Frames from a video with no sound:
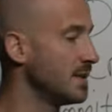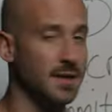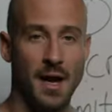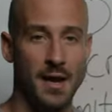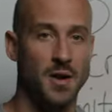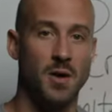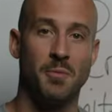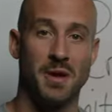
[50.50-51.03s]
and
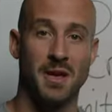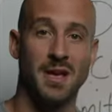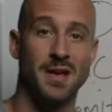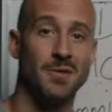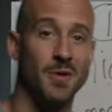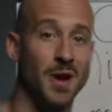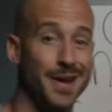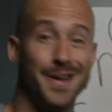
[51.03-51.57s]
I know my
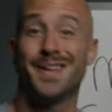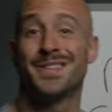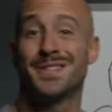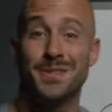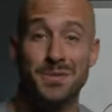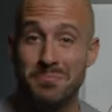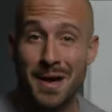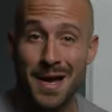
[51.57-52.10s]
handwriting
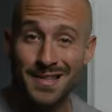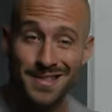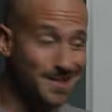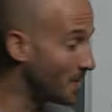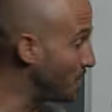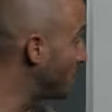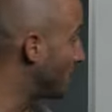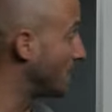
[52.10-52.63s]
isn't the best.
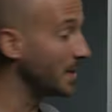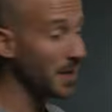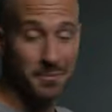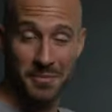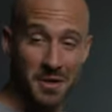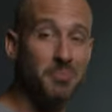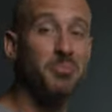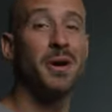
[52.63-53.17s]
Don't worry,
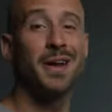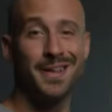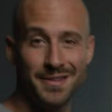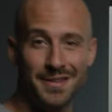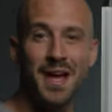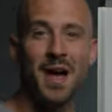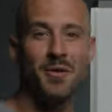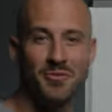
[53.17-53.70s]
I'm gonna break
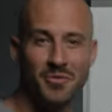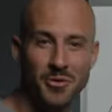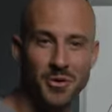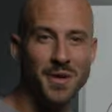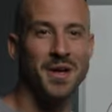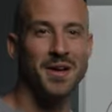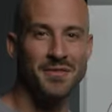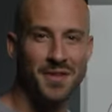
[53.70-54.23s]
it down
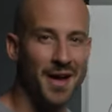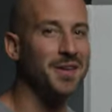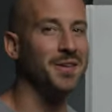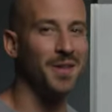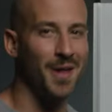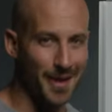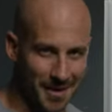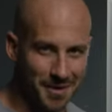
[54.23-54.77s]
for you. I've gotten
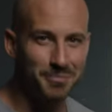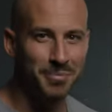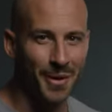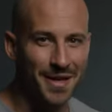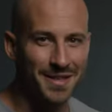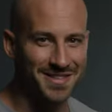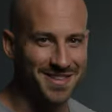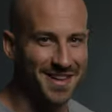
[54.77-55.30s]
a lot of
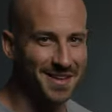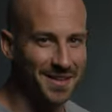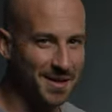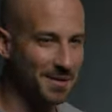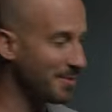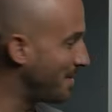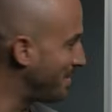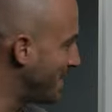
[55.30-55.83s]
complaints
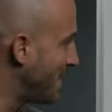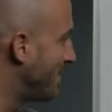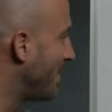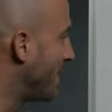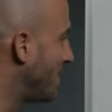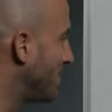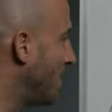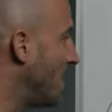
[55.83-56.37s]
lately about my
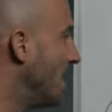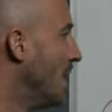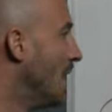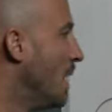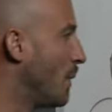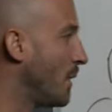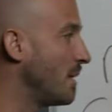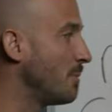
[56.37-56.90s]
handwriting, but
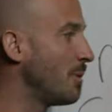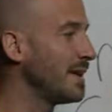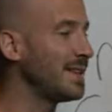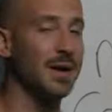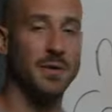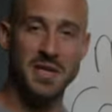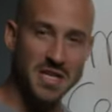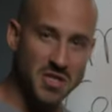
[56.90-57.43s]
we're gonna break
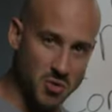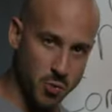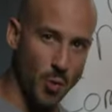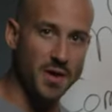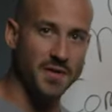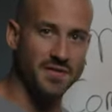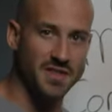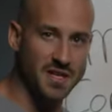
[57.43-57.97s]
down each
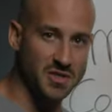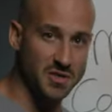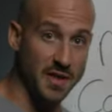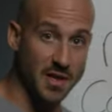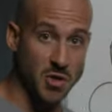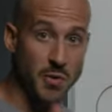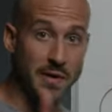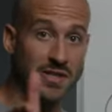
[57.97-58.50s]
one of these so
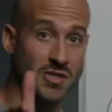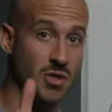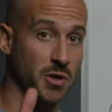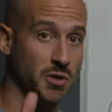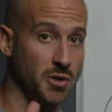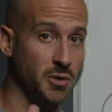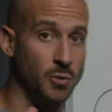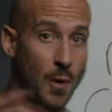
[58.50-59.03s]
that you can
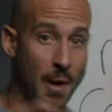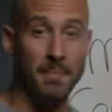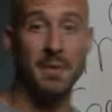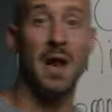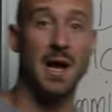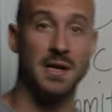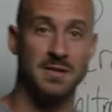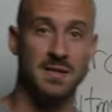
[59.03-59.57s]
start to
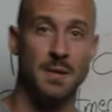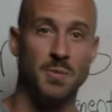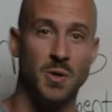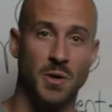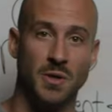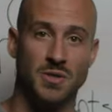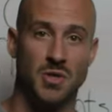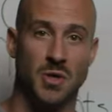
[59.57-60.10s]
weaponize them.
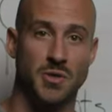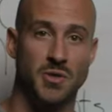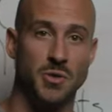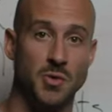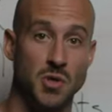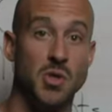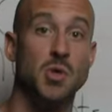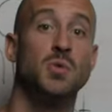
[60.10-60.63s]
You can start
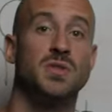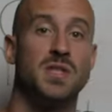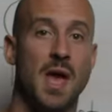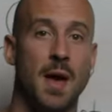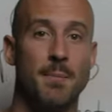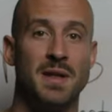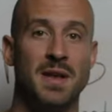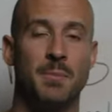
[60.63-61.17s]
to use
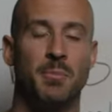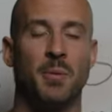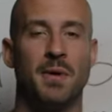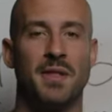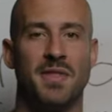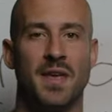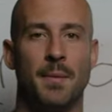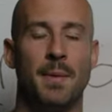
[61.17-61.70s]
them and
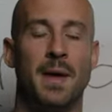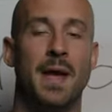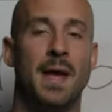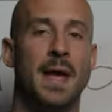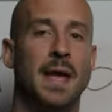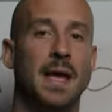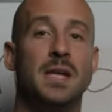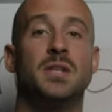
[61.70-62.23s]
implement them
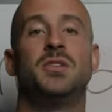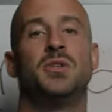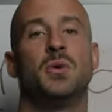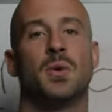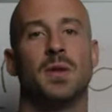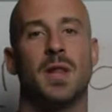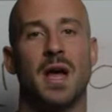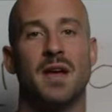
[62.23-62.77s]
into
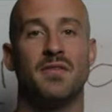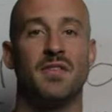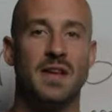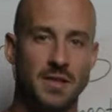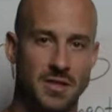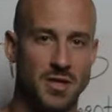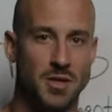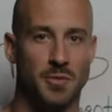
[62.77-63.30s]
your life,
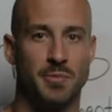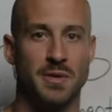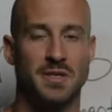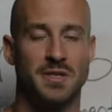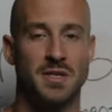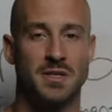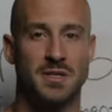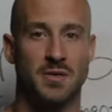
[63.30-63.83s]
into your
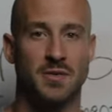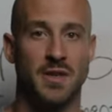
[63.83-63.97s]
business, so